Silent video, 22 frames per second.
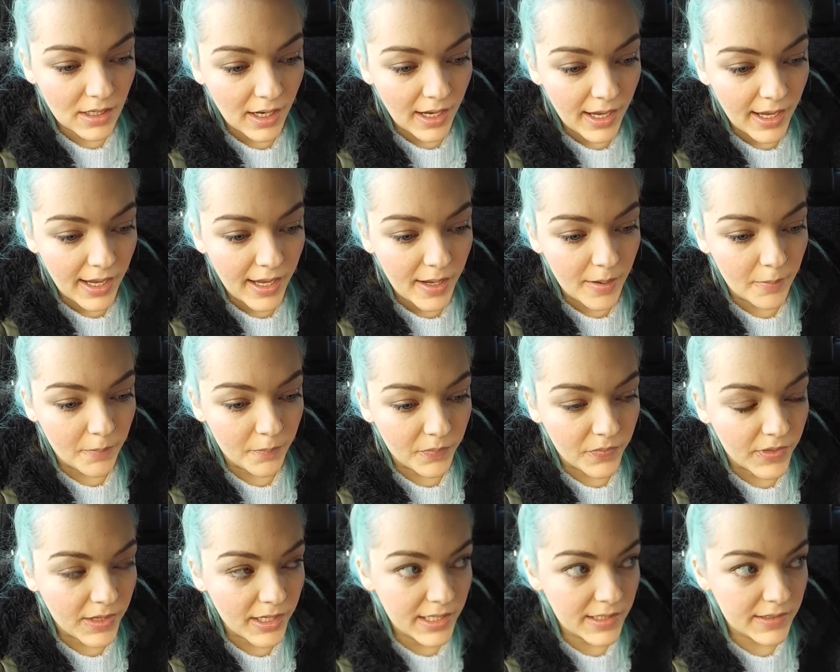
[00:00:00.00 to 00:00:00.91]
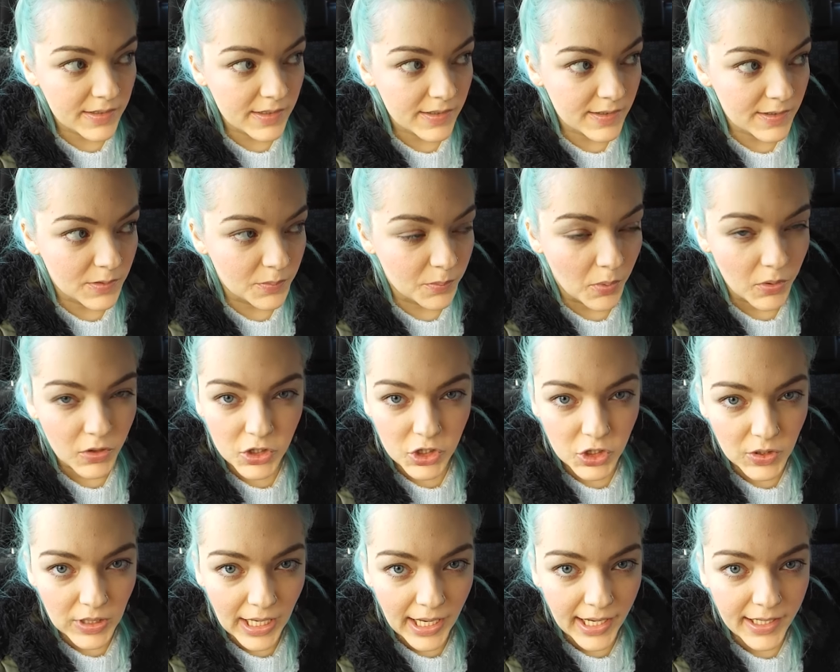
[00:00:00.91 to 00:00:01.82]
There is a Spud
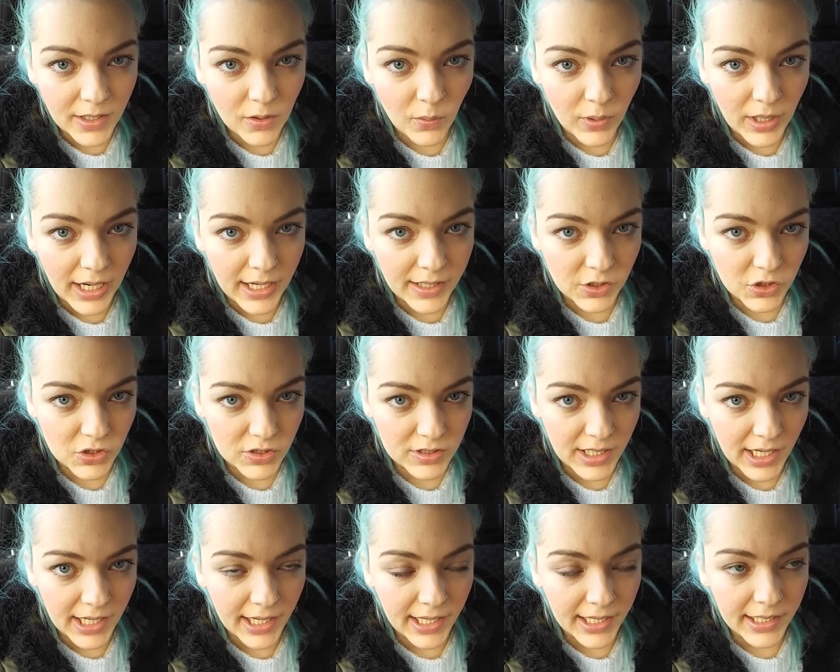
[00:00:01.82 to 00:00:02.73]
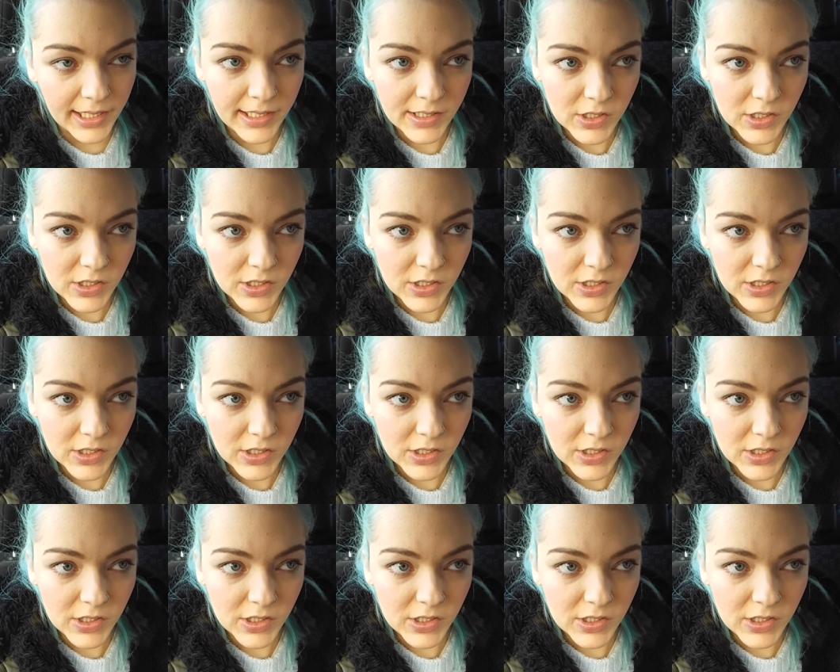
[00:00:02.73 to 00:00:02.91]
You Like where I can just get, like,